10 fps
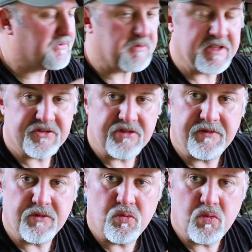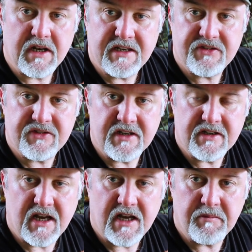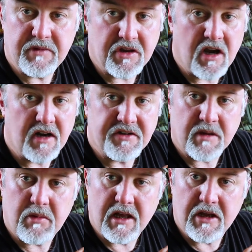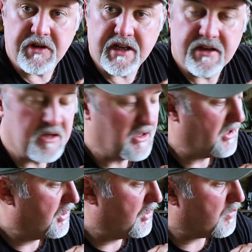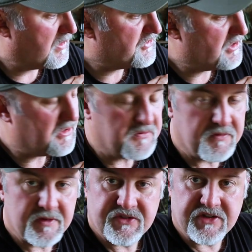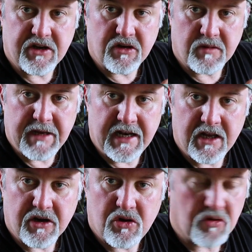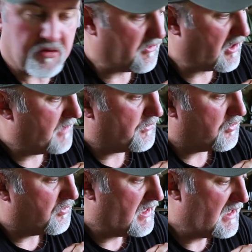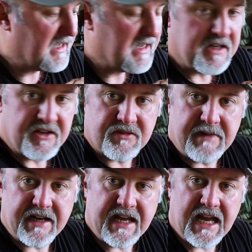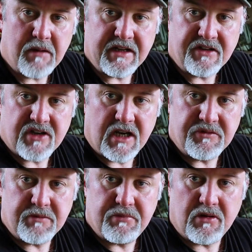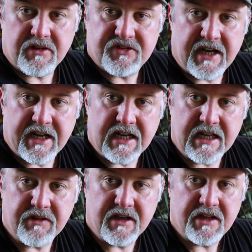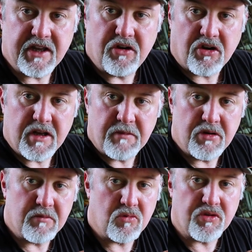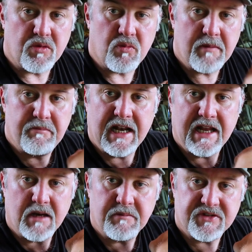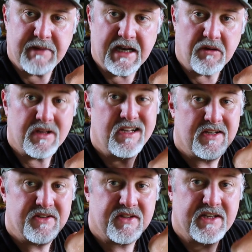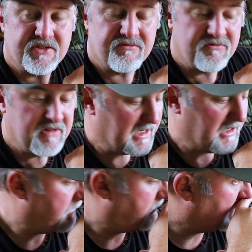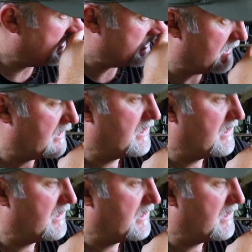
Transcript: with this rifle. One is that you can't double load it. Once you've cycled a pellet and cocked the rifle, it doesn't matter how many times you pull the side lever, you're not going to put more than one pellet up the spout. So that's a really good feature.